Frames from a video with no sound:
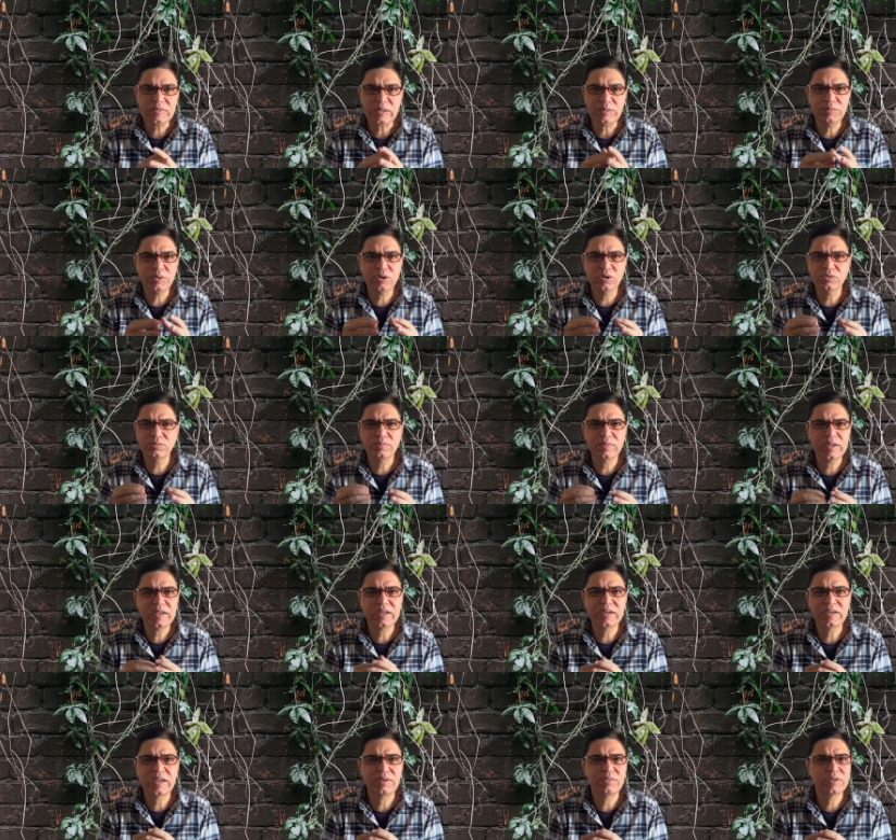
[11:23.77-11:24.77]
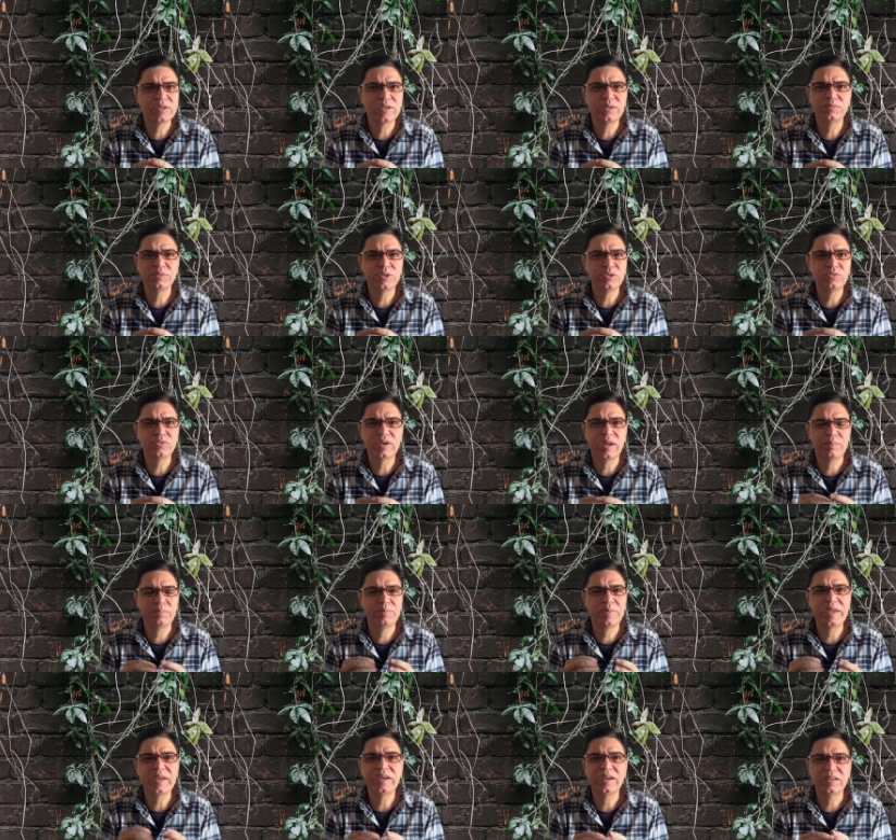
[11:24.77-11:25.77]
because Meckel diverticulum give you like
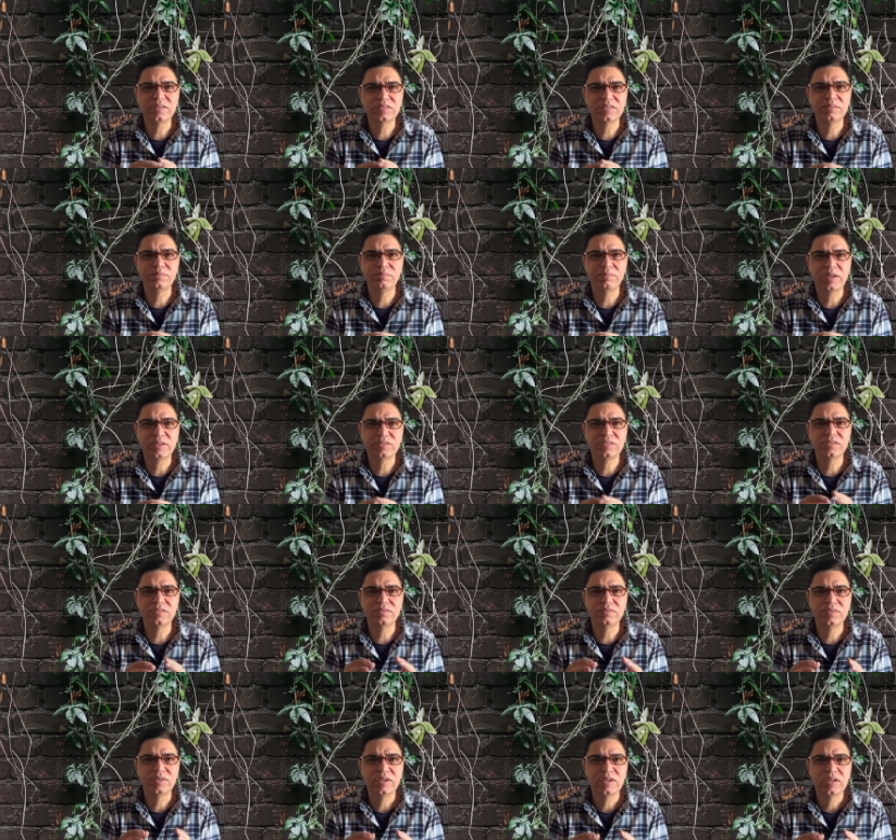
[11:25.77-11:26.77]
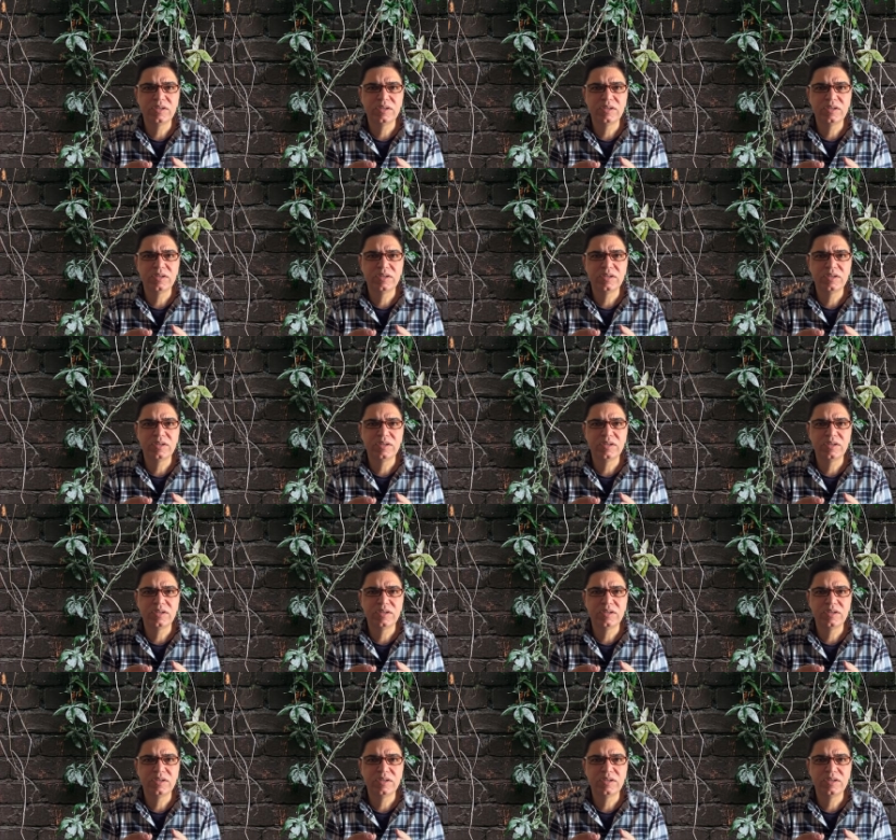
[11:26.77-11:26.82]
painless, massive